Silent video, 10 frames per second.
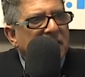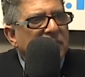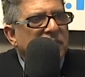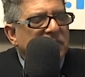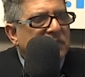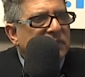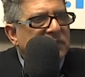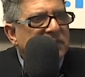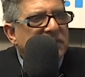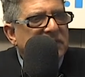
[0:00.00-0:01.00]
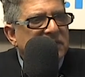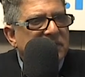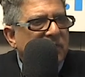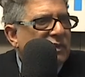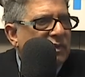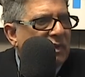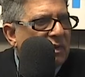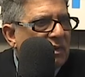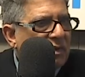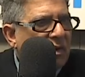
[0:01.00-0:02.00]
produces what we
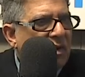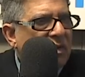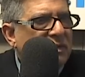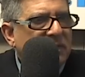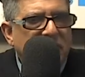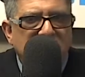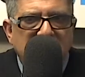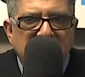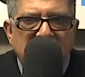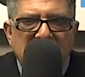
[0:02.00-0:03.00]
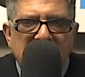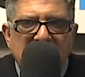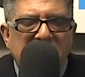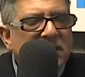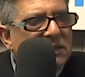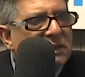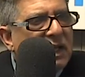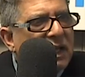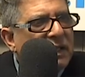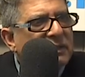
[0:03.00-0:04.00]
call thought or
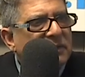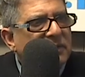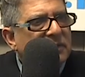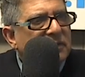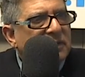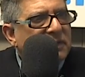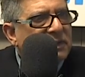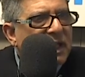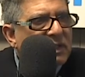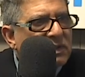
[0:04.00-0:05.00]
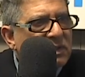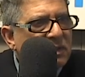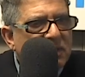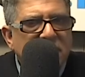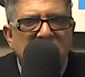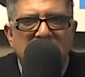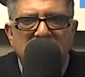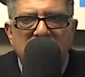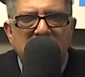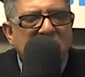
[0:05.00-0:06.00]
insight or intention
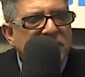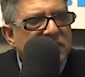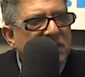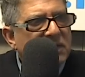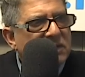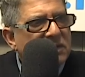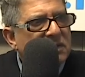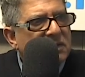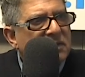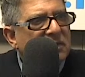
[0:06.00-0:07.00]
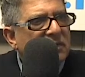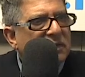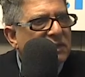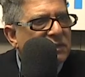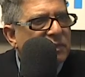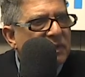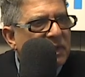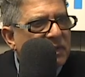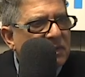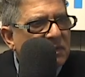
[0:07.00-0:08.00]
or imagination or
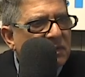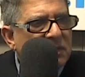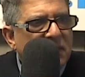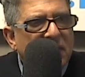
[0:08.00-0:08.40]
inspiration